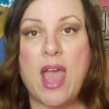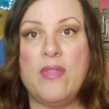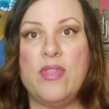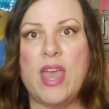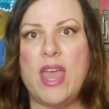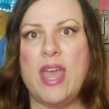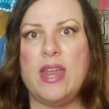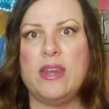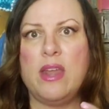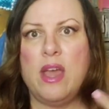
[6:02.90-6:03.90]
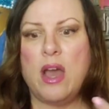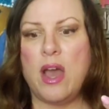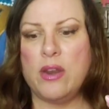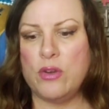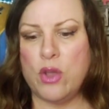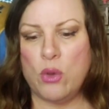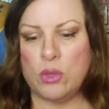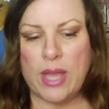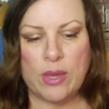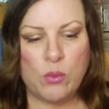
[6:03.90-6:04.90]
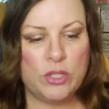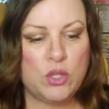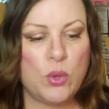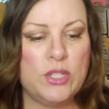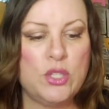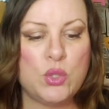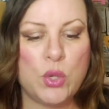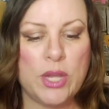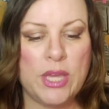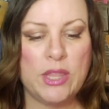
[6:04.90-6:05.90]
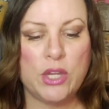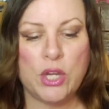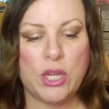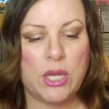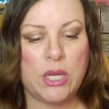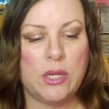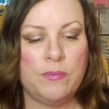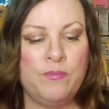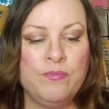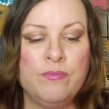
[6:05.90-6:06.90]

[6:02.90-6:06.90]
and then I don't know, like with Toy Story, they're gonna